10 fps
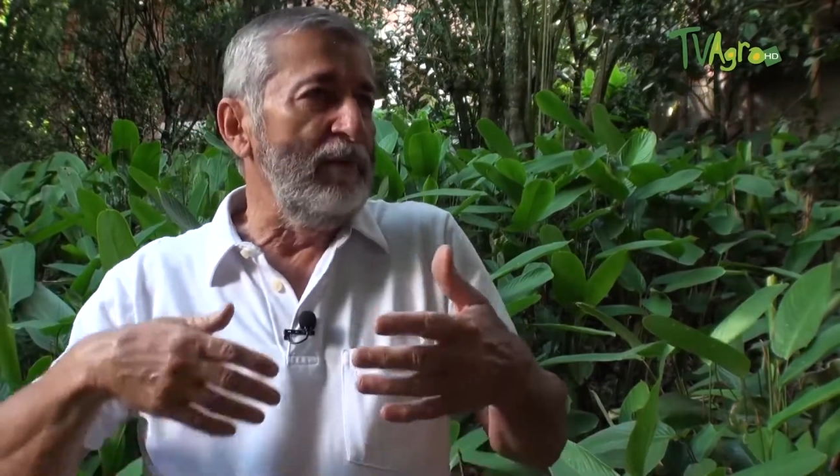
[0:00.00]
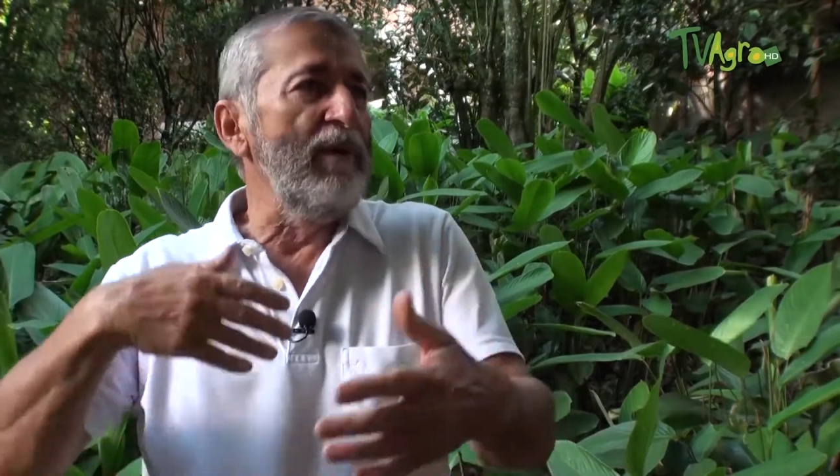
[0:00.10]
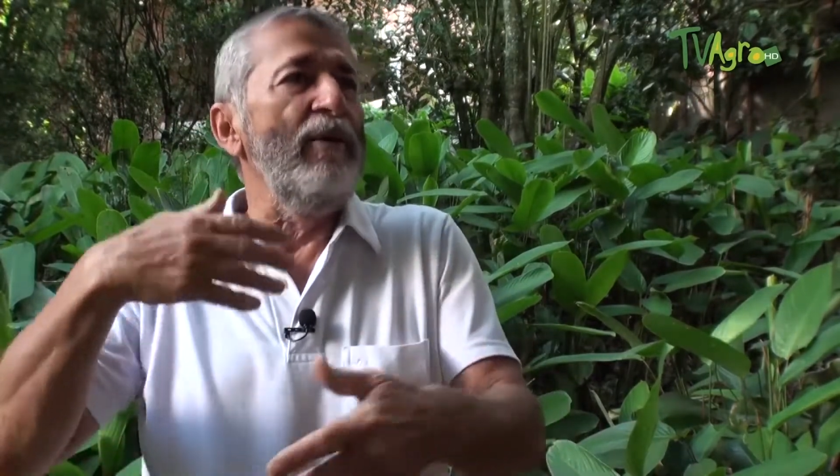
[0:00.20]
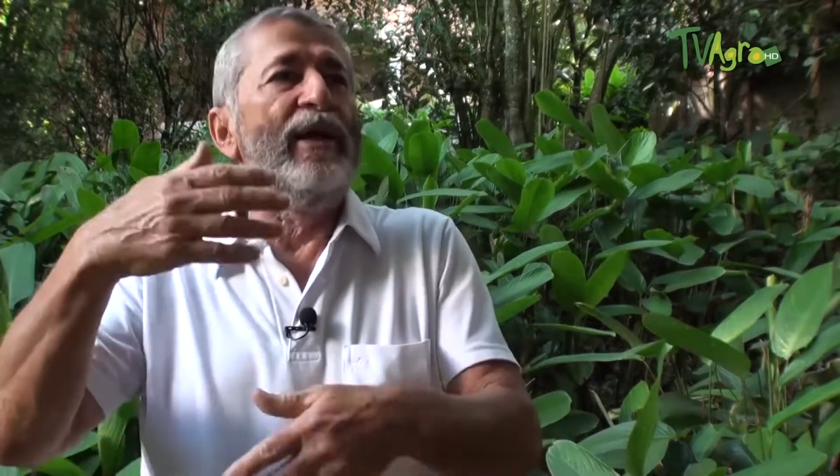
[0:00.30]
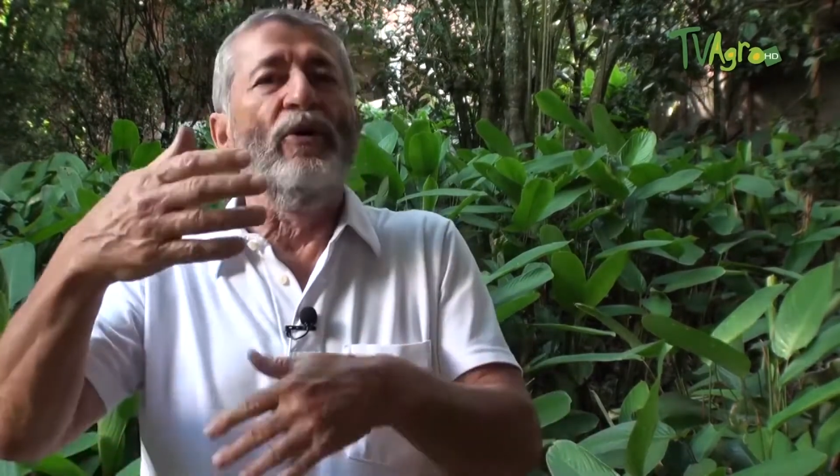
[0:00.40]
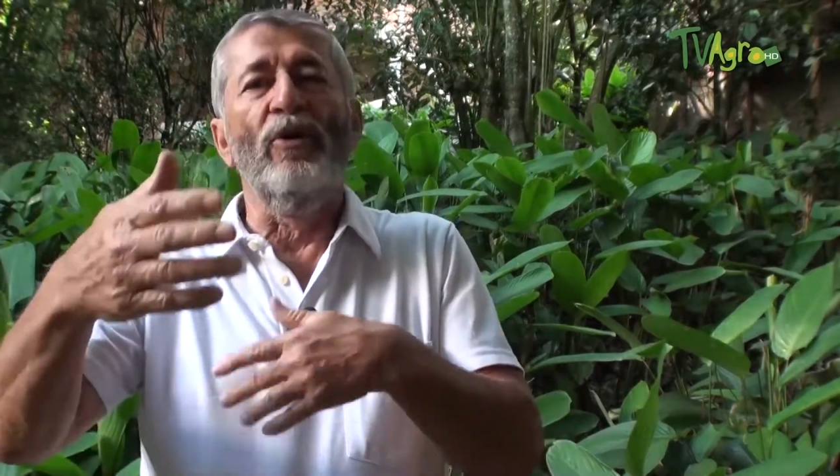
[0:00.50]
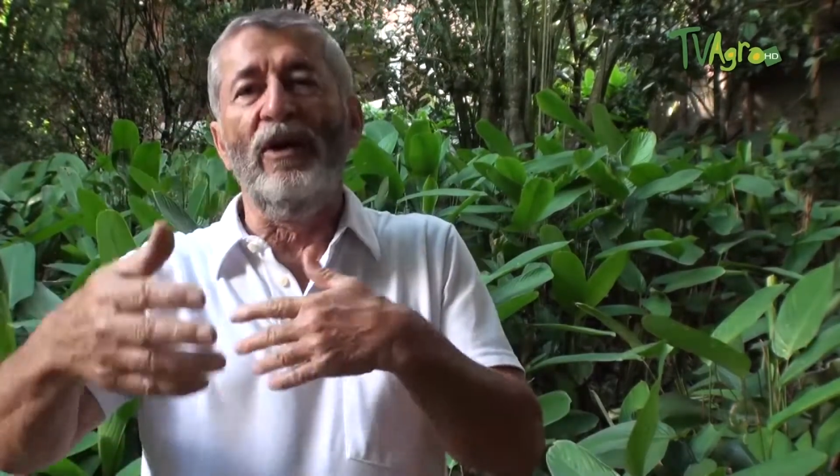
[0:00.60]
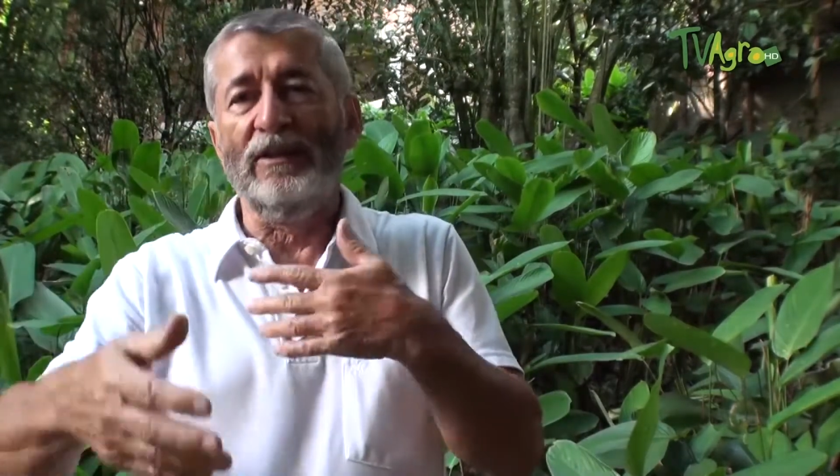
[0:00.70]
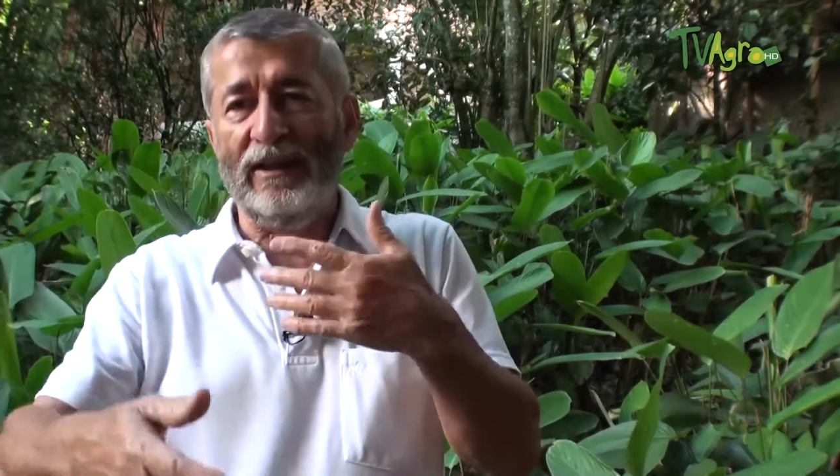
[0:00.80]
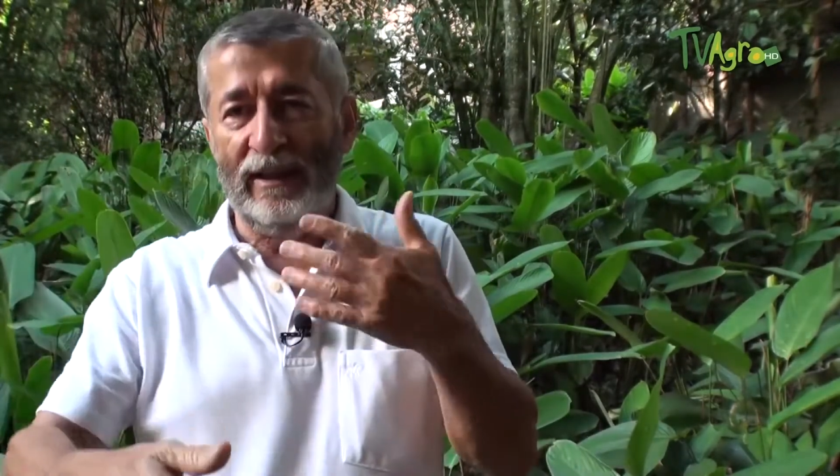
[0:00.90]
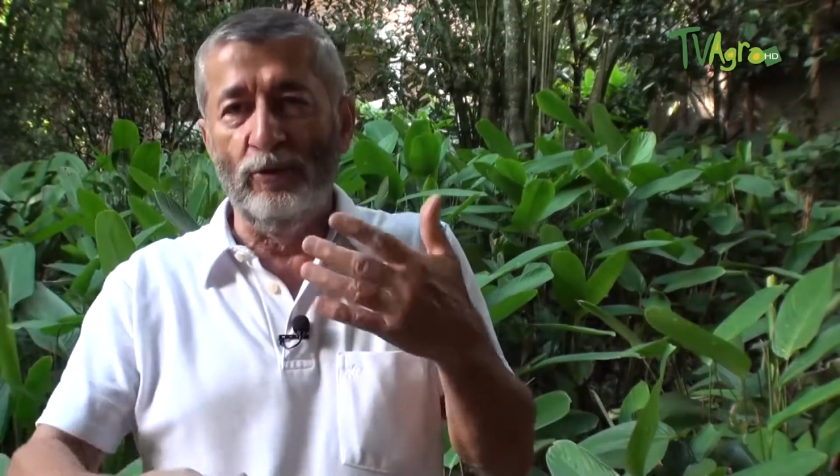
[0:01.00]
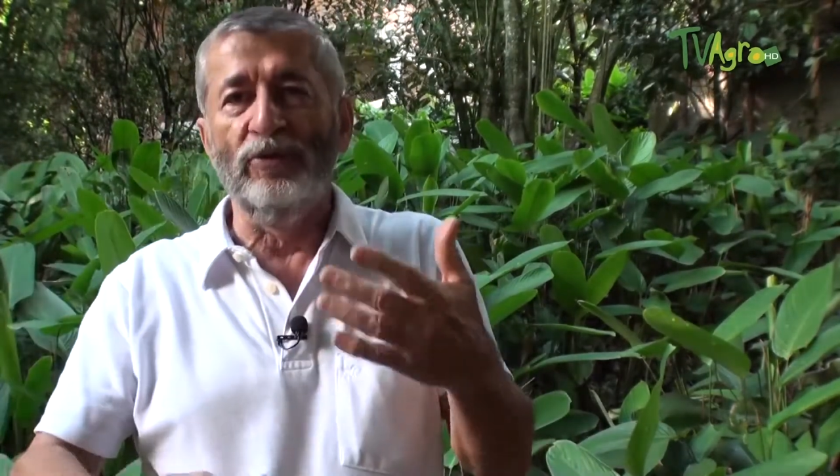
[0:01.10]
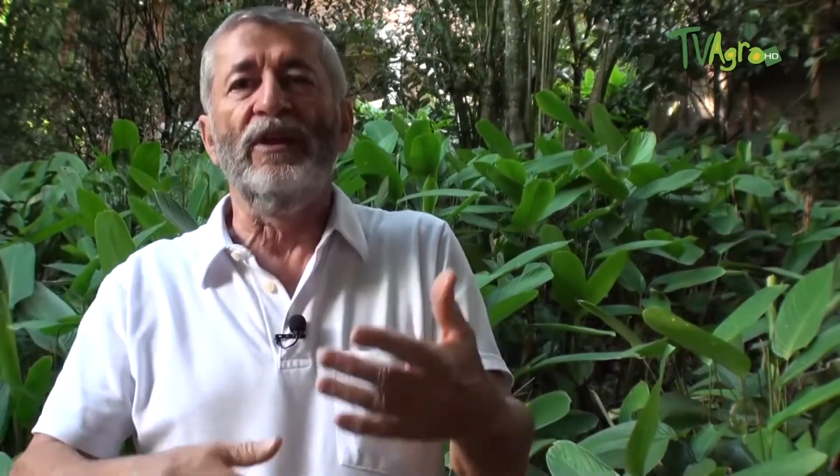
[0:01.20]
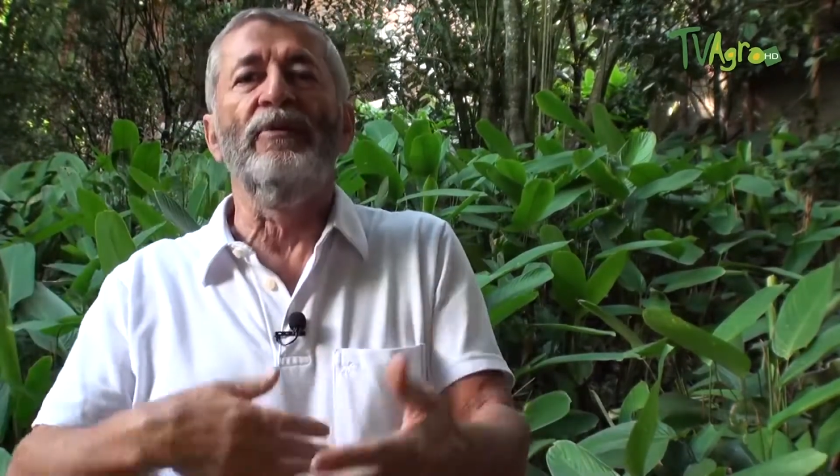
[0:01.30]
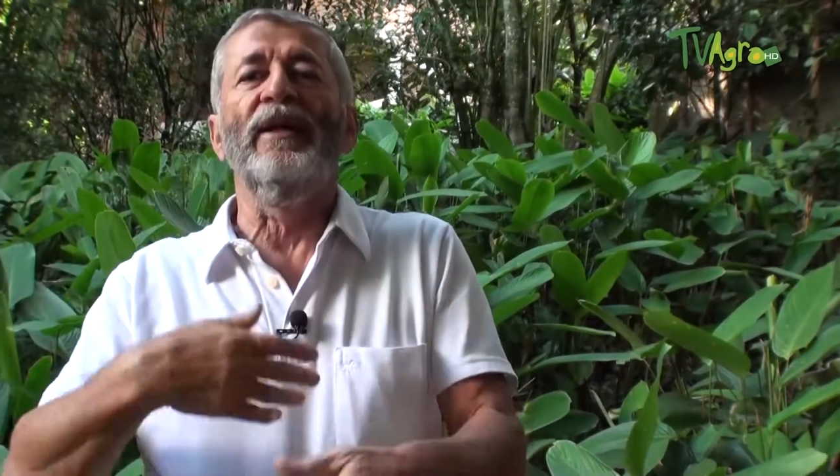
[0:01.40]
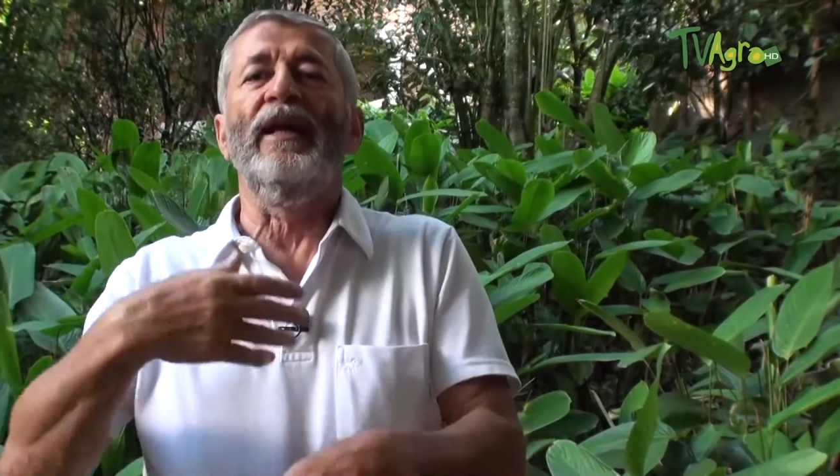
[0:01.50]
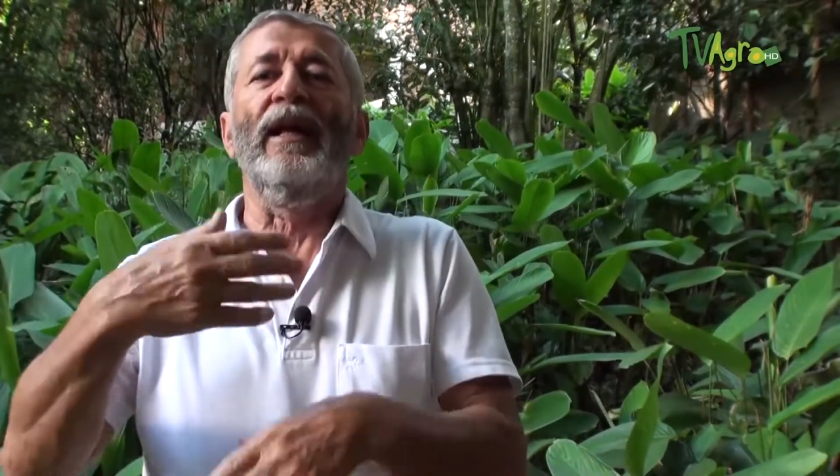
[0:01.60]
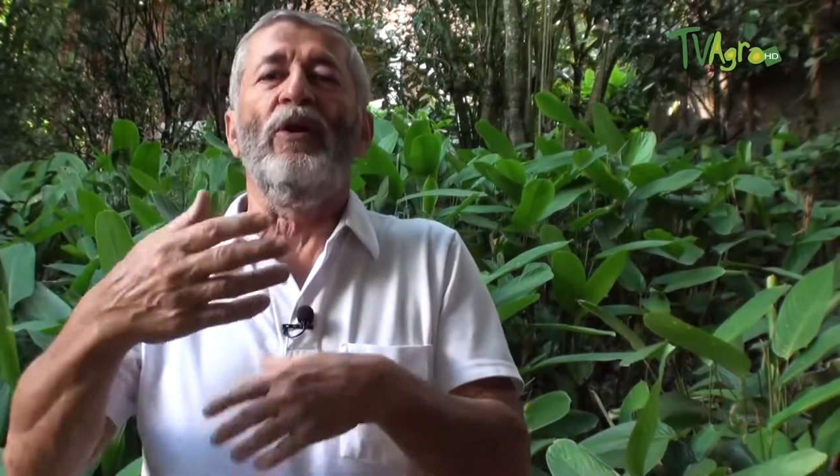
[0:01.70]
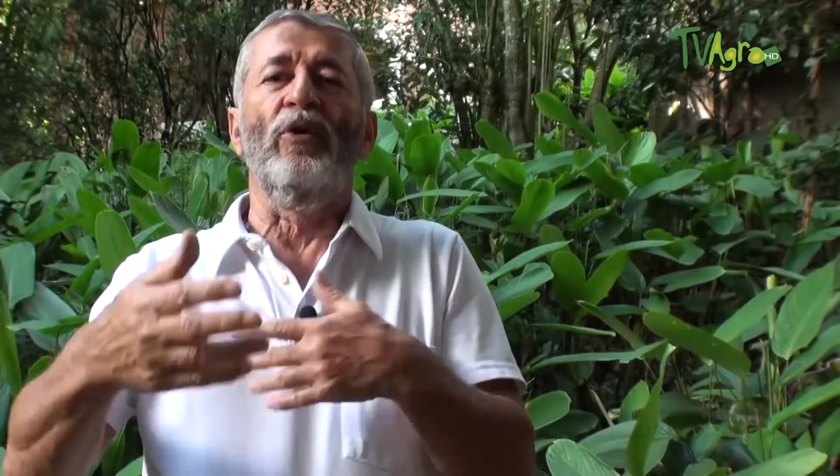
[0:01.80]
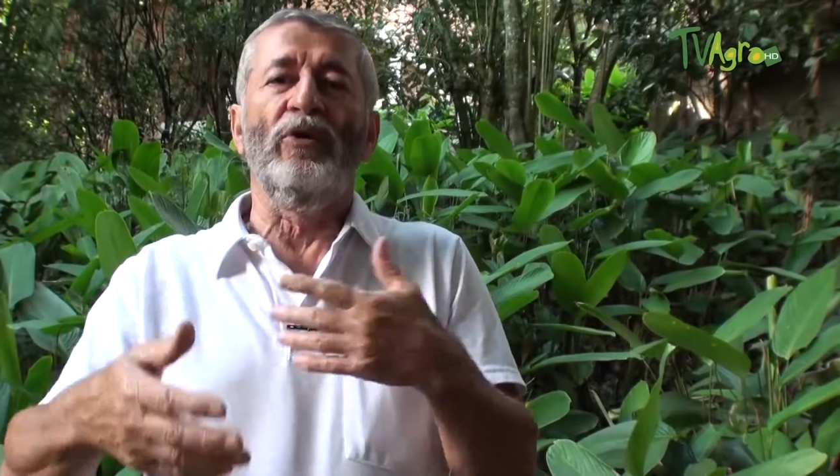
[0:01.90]
so that there are leaves that
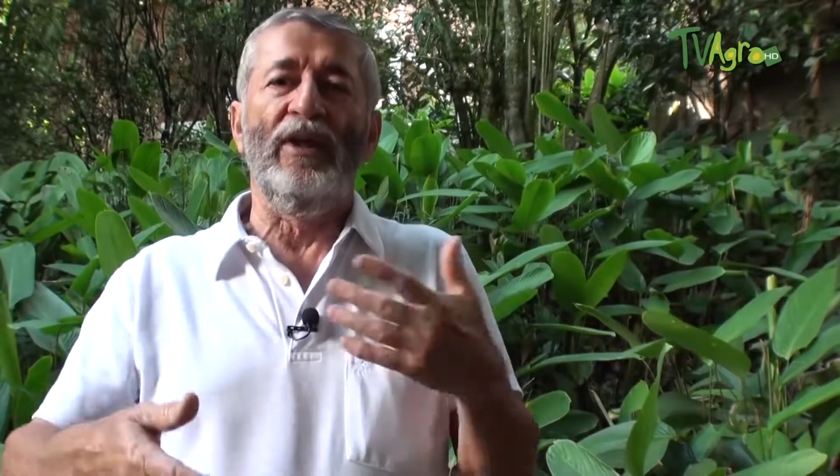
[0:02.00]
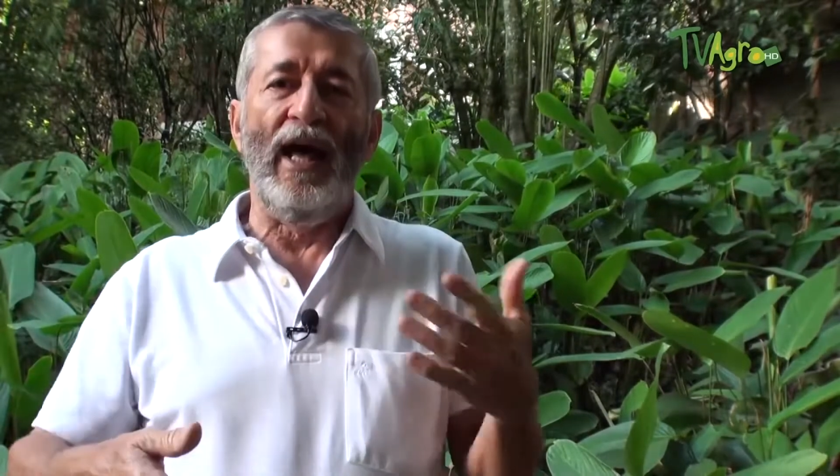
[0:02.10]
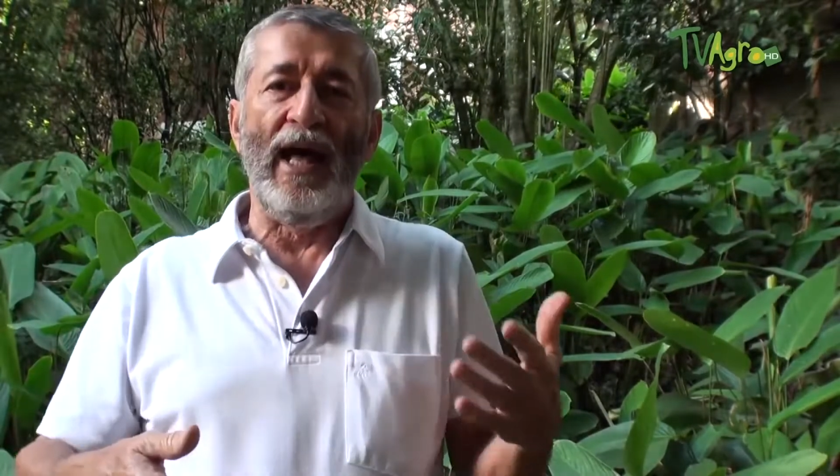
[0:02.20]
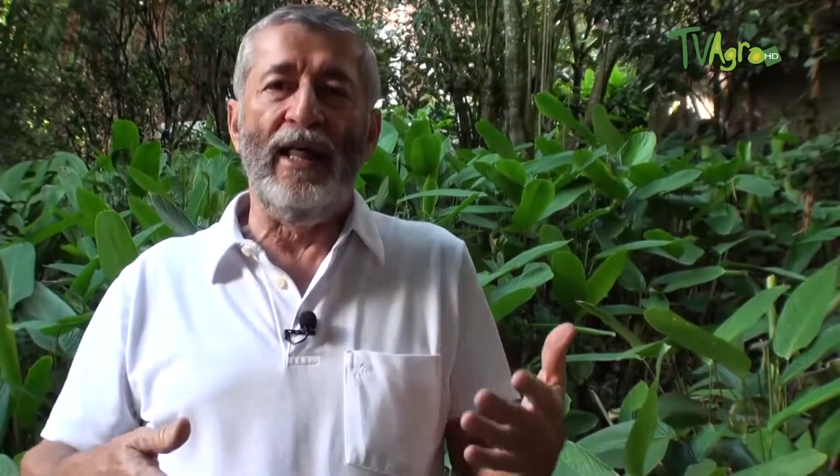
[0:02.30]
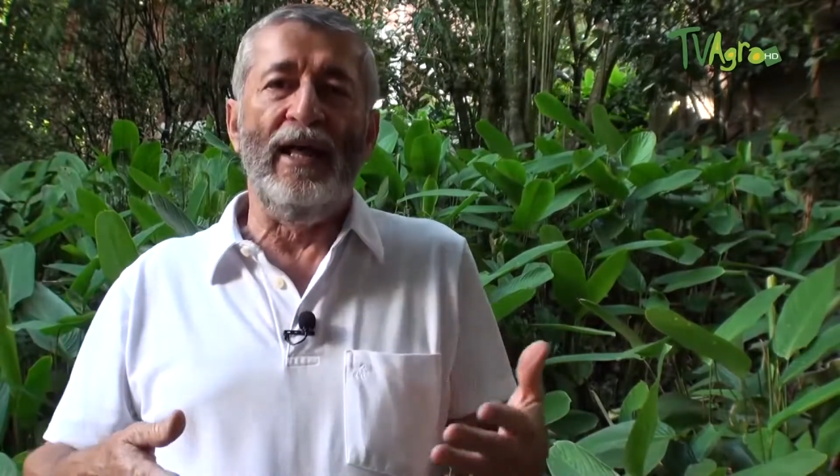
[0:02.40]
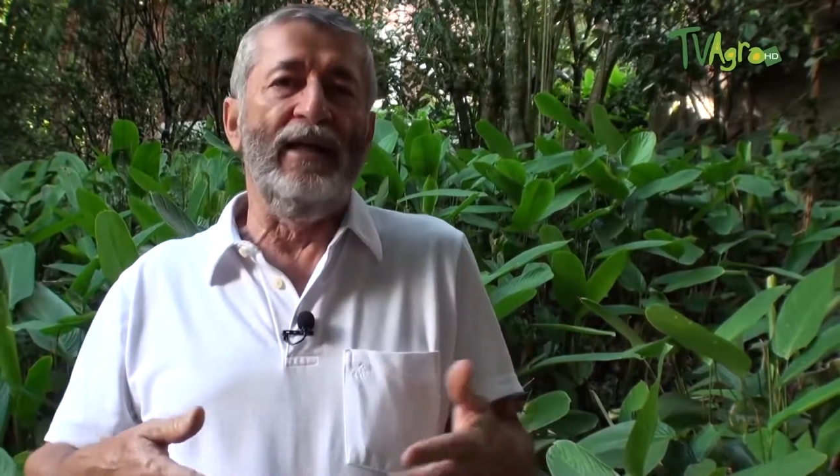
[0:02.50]
justify the cutting